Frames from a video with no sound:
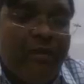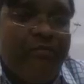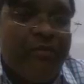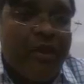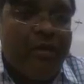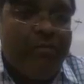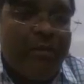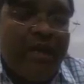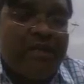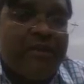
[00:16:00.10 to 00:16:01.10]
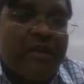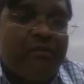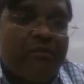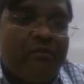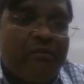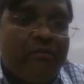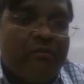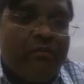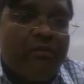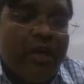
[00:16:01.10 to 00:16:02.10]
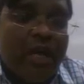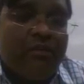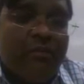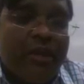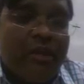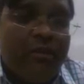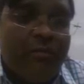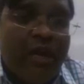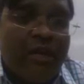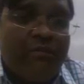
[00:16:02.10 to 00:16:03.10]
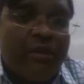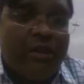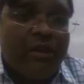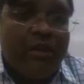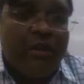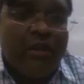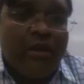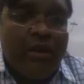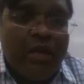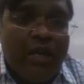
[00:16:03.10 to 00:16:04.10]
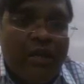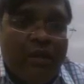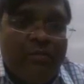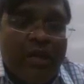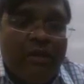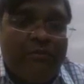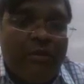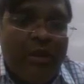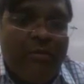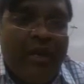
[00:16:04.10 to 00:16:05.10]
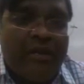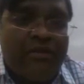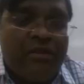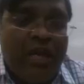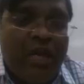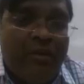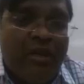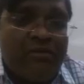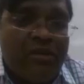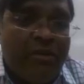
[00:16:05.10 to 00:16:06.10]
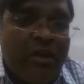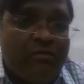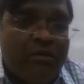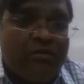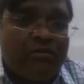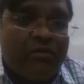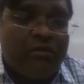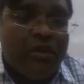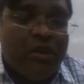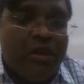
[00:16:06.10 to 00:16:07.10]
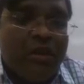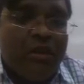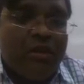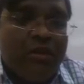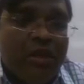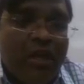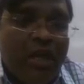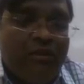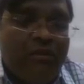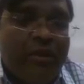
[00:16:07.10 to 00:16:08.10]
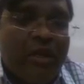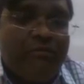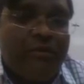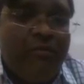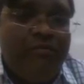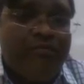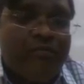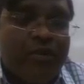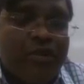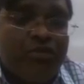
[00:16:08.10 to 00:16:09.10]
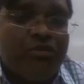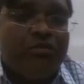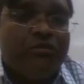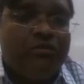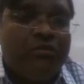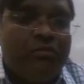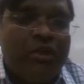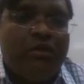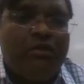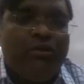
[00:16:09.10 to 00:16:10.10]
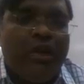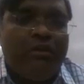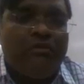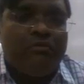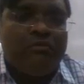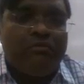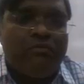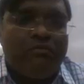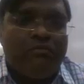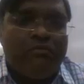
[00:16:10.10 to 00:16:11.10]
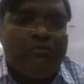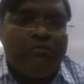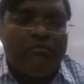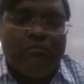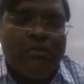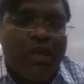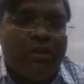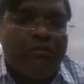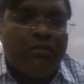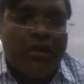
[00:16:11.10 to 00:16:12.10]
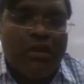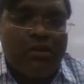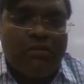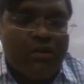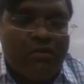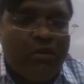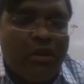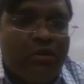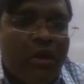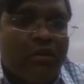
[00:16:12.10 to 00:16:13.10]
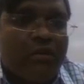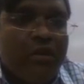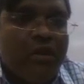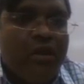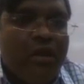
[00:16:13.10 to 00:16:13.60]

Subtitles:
also. In that case, n will begin from minus 1. N will begin from minus 1. You can begin from n minus 3 by 2 also. There n will begin from 2. But don't do it.